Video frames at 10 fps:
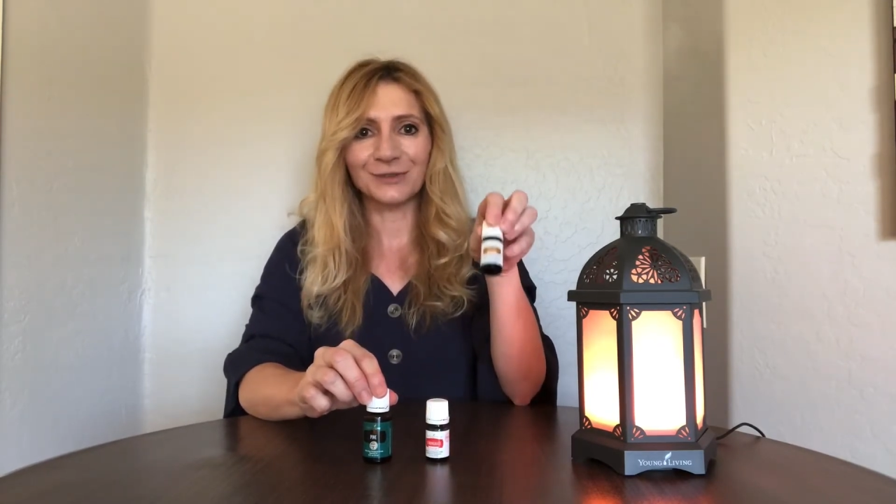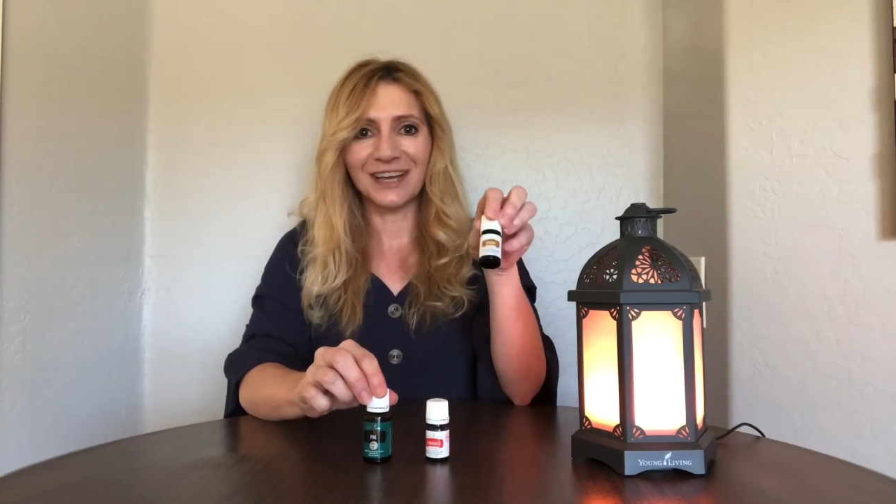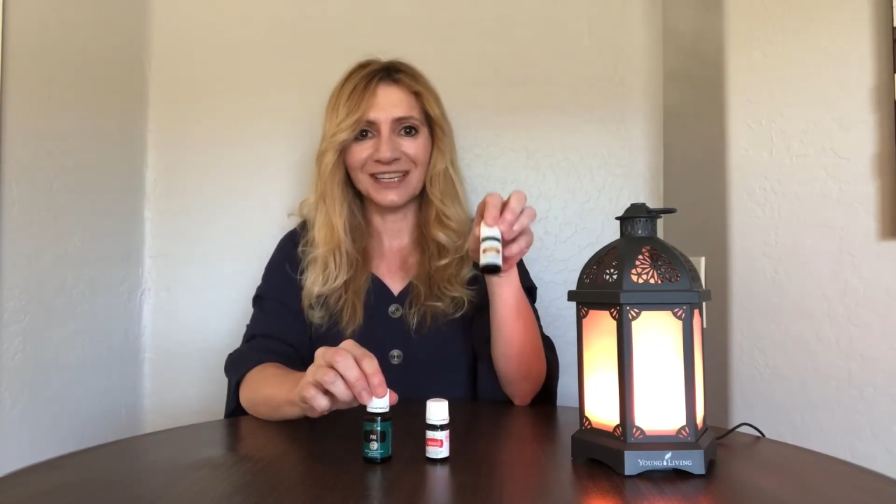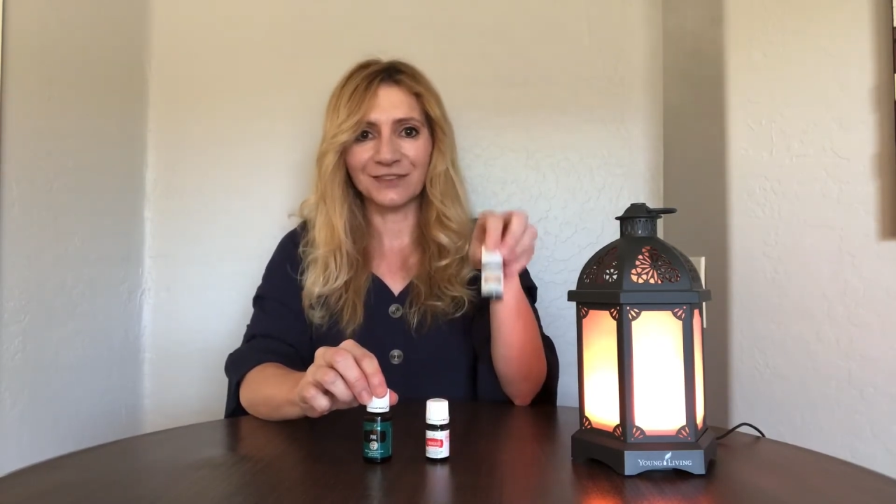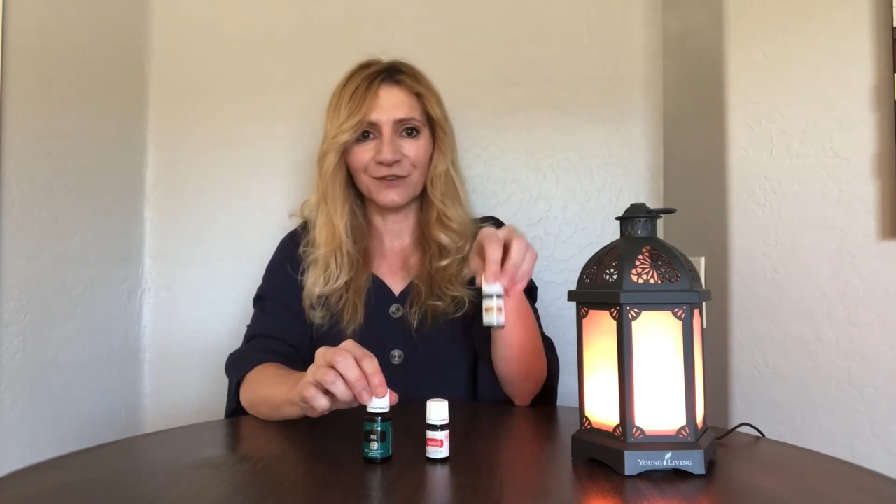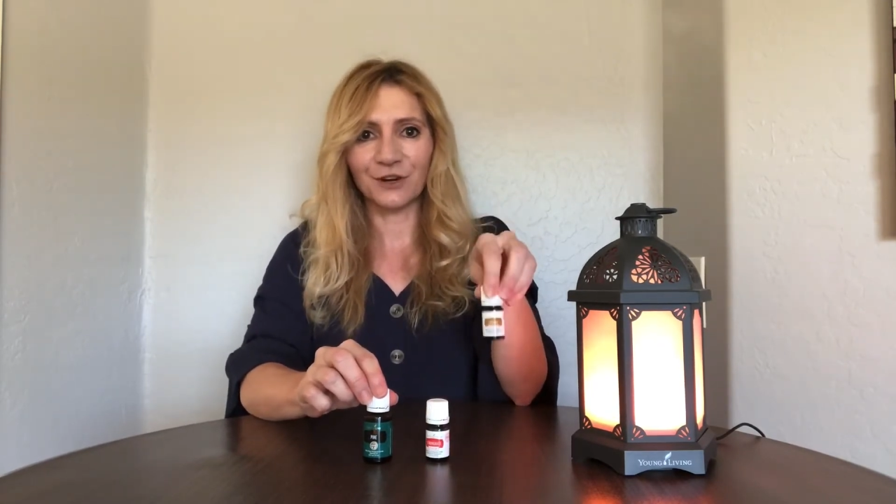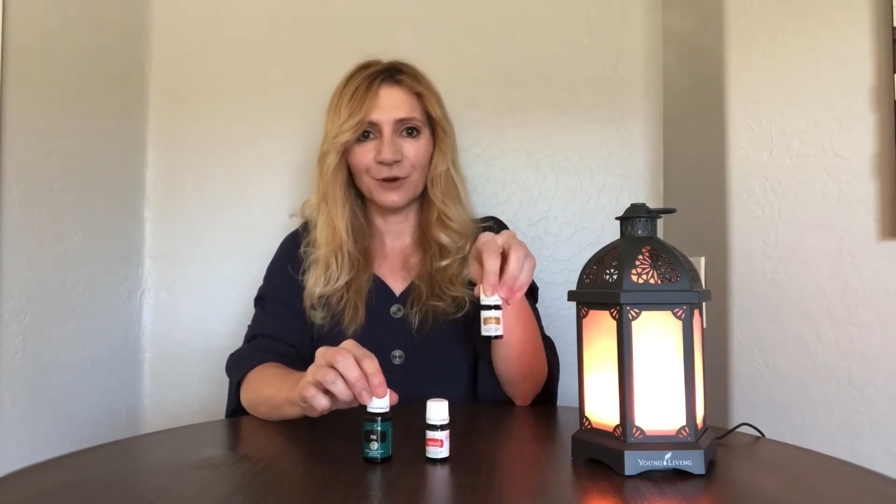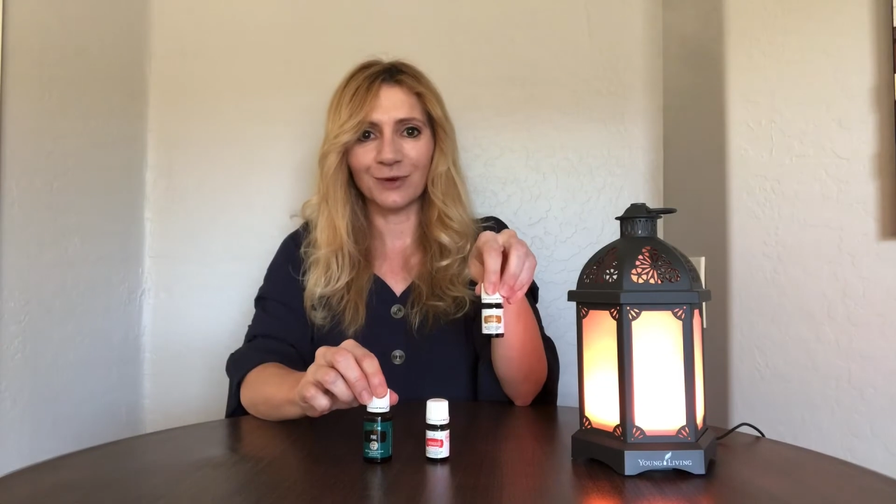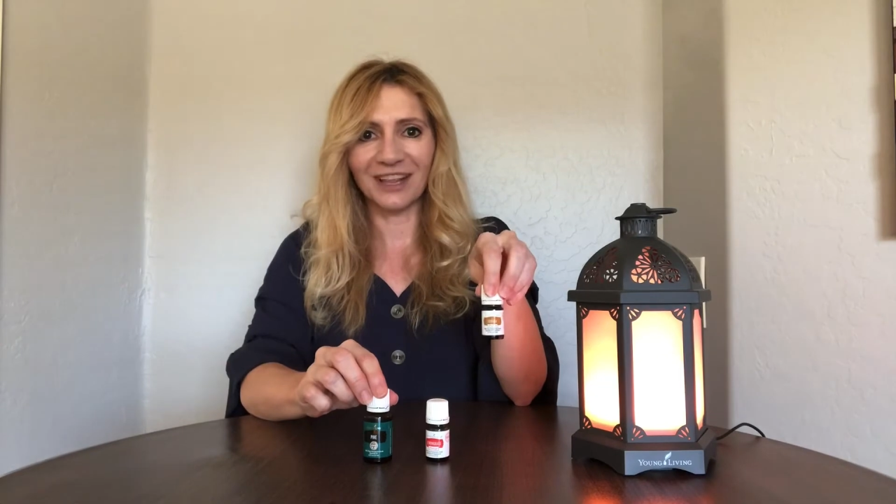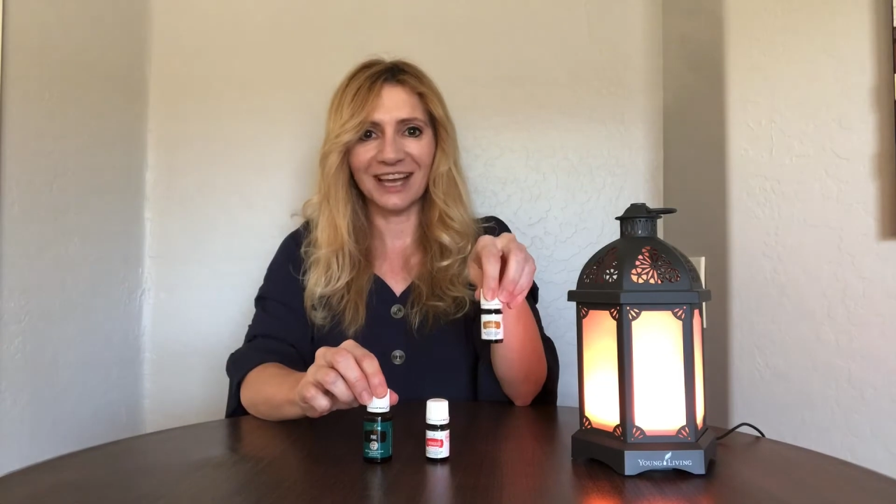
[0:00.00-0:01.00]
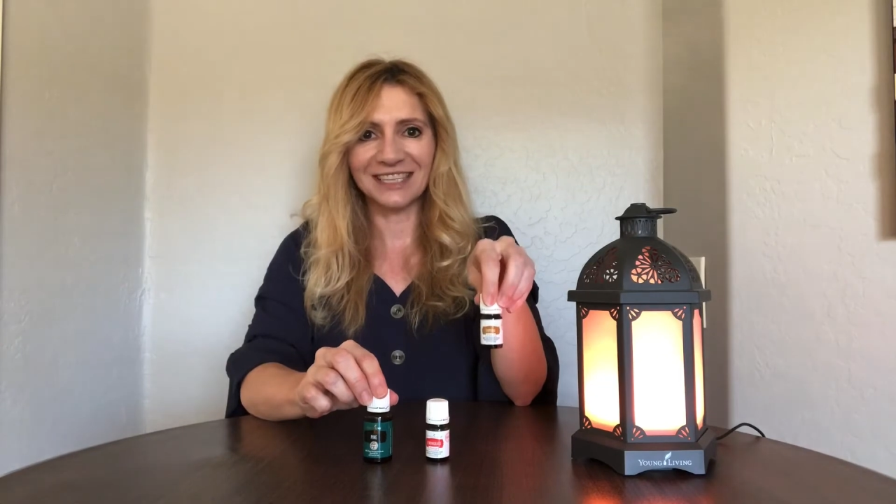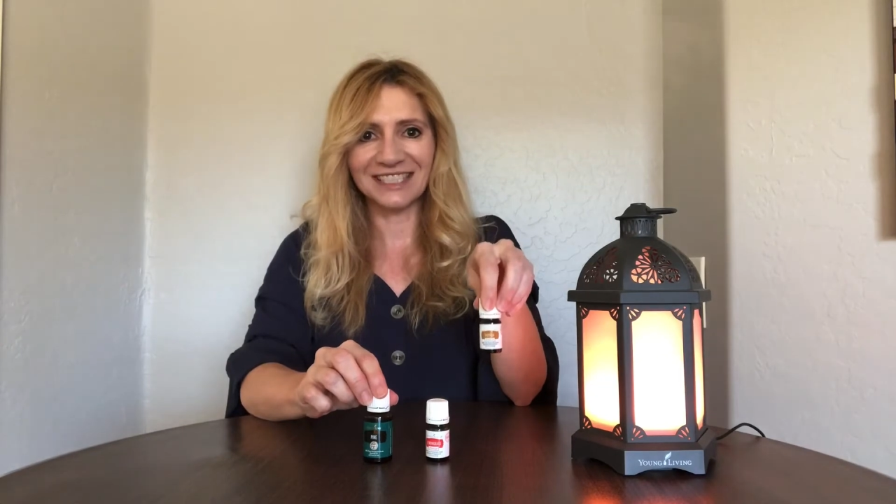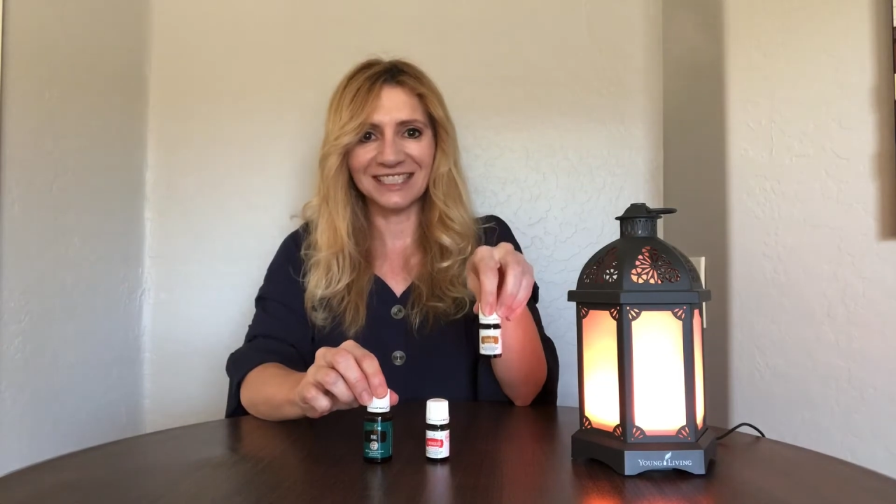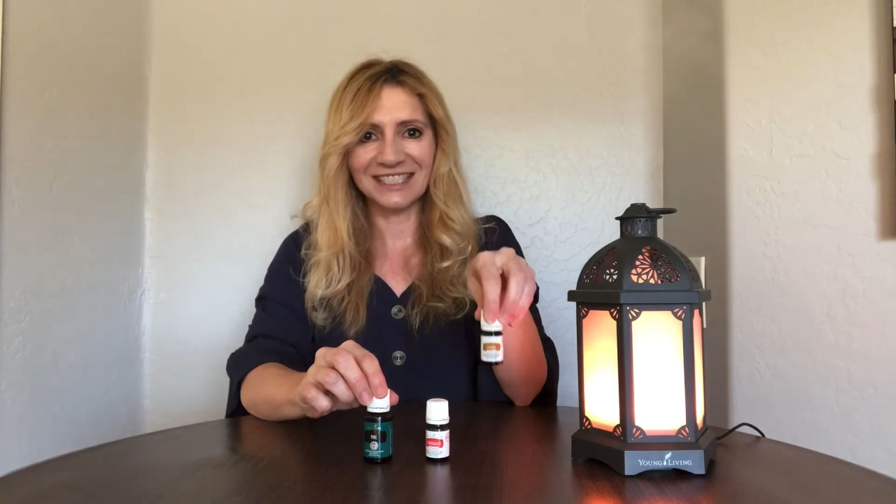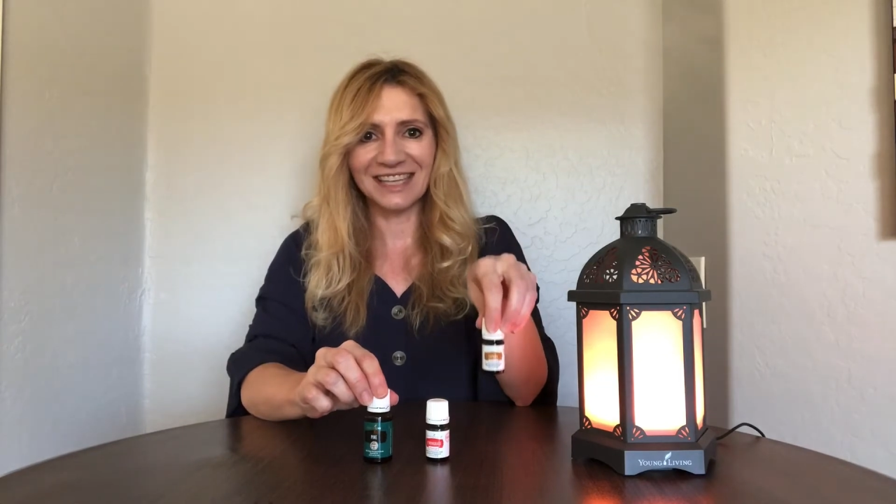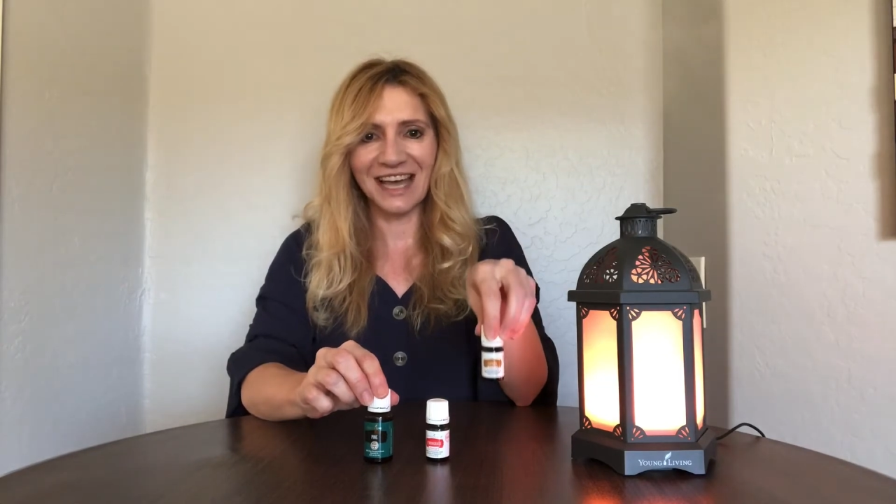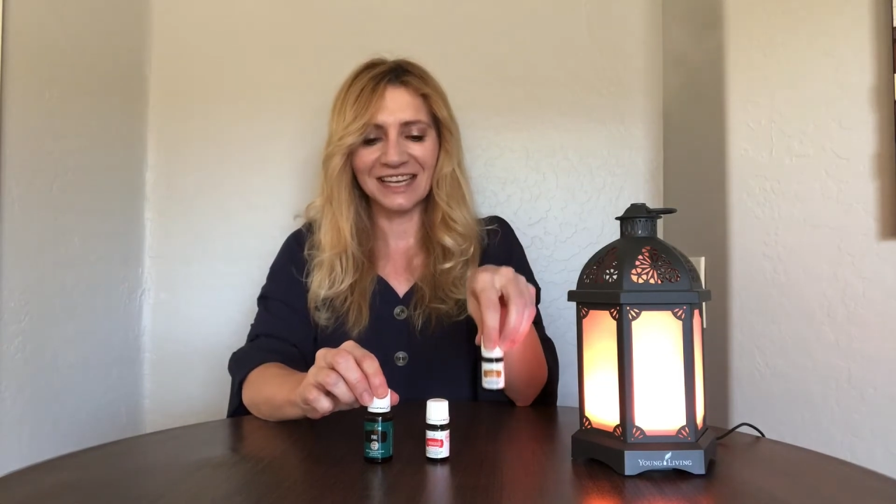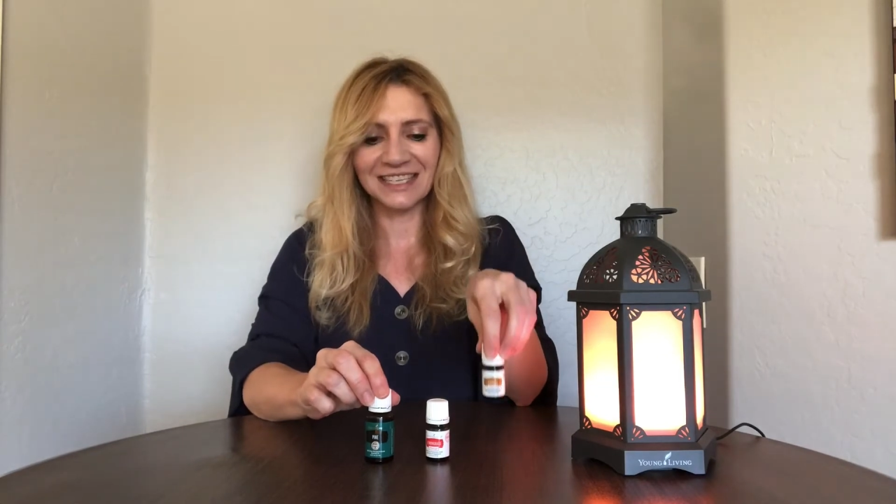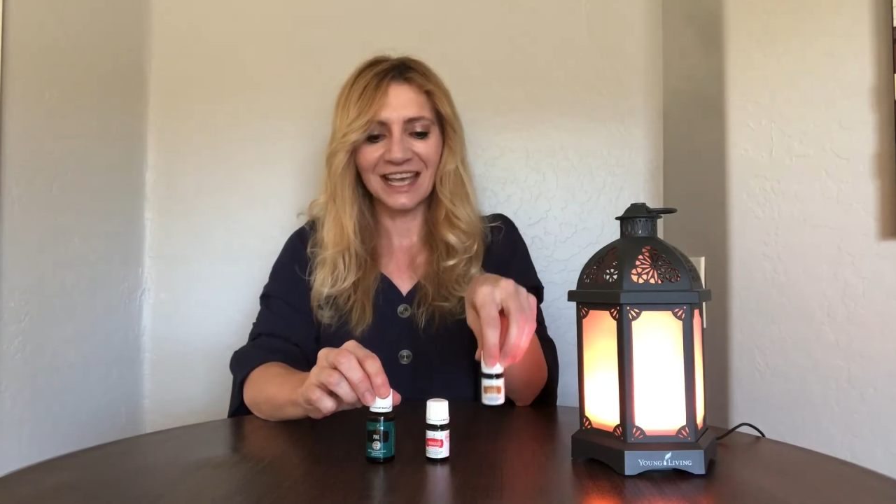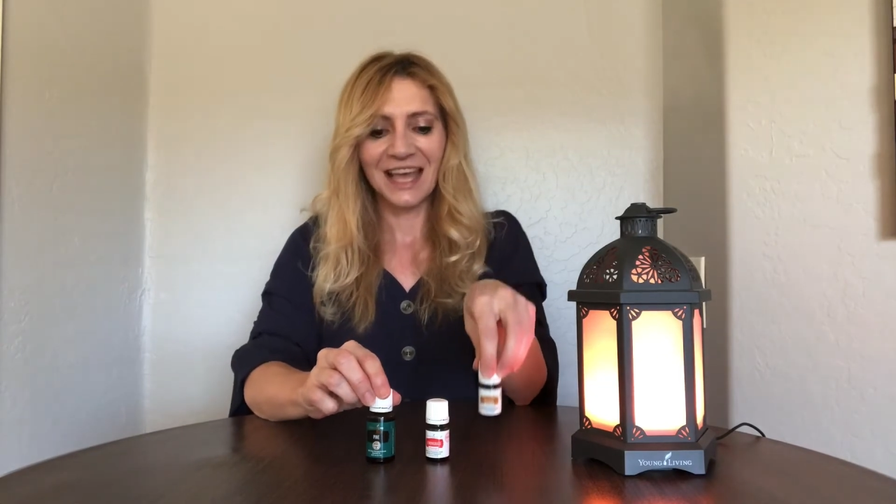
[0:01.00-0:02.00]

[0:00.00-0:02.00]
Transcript: has a very relaxing scent.